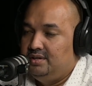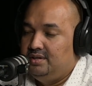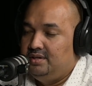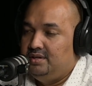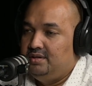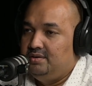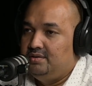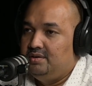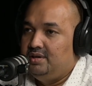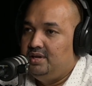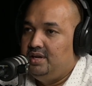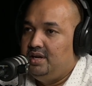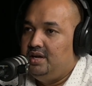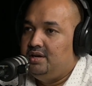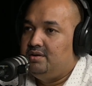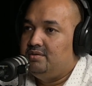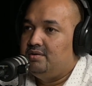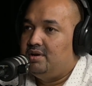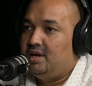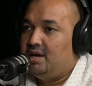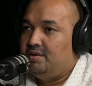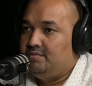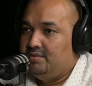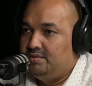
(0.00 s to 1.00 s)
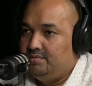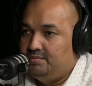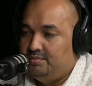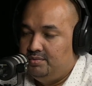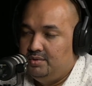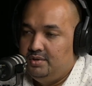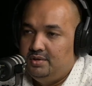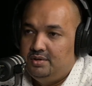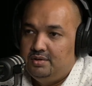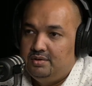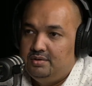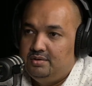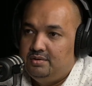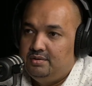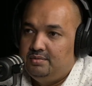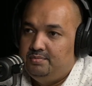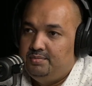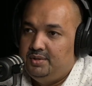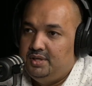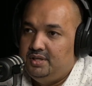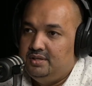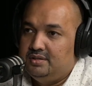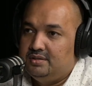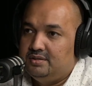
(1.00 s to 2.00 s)
You will need to have a wood
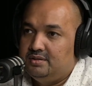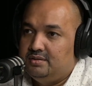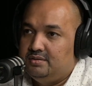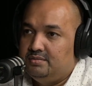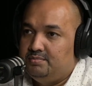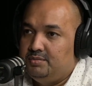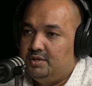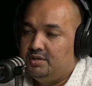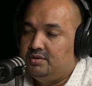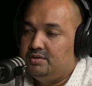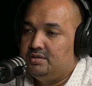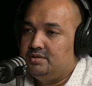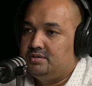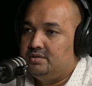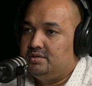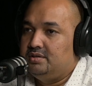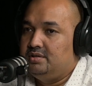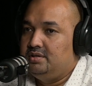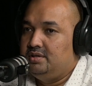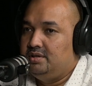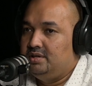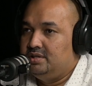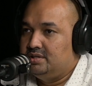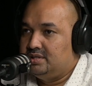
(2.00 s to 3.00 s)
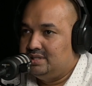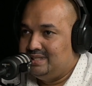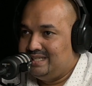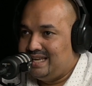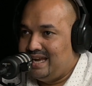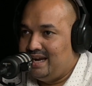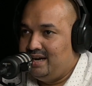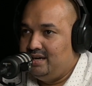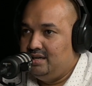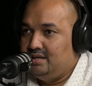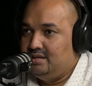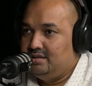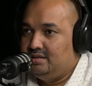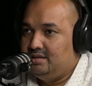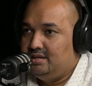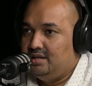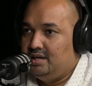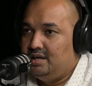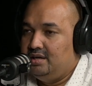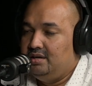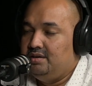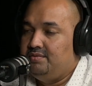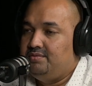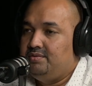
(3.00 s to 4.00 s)
piece because it's sand.
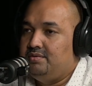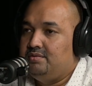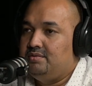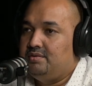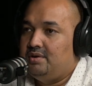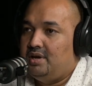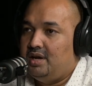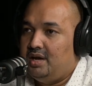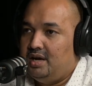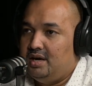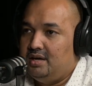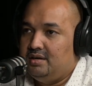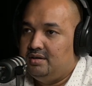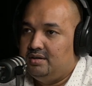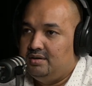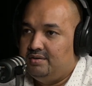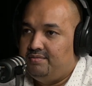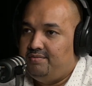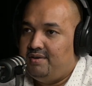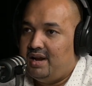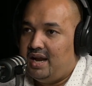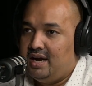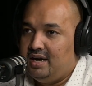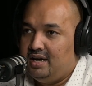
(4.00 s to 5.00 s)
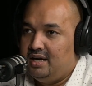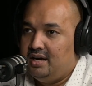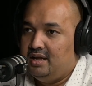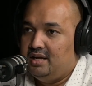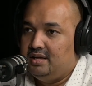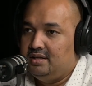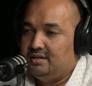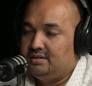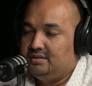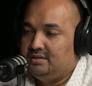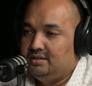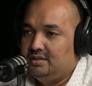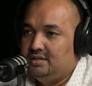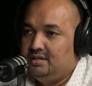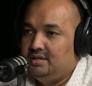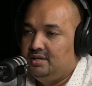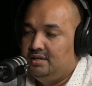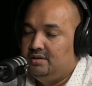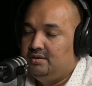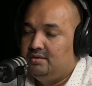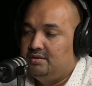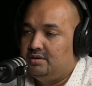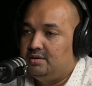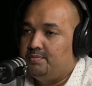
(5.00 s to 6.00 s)
And if you had a flat tire
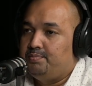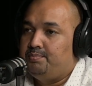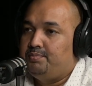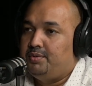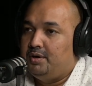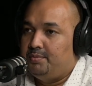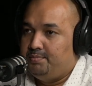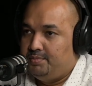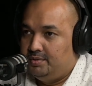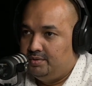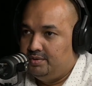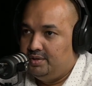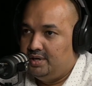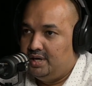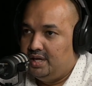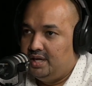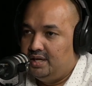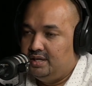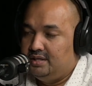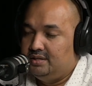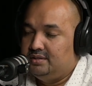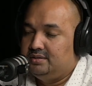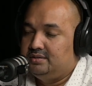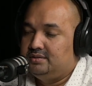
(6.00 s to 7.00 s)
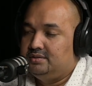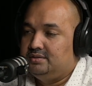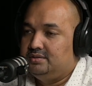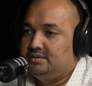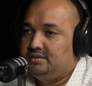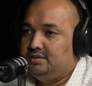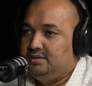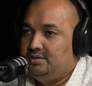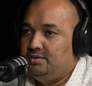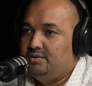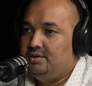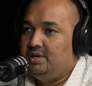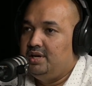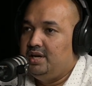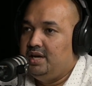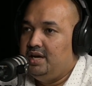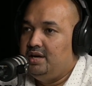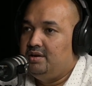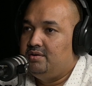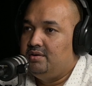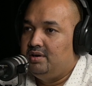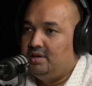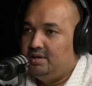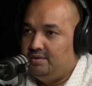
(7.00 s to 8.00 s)
or a pop-out tire, you will
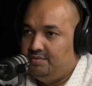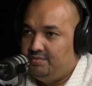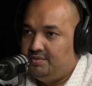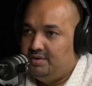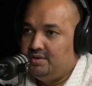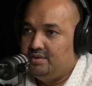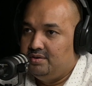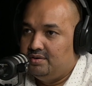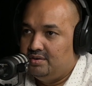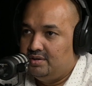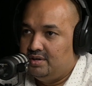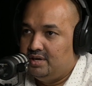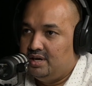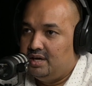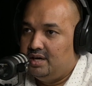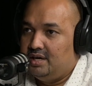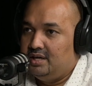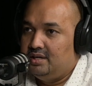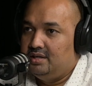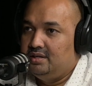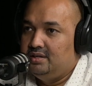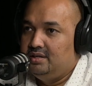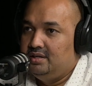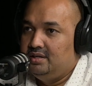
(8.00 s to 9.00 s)
need to lift your car.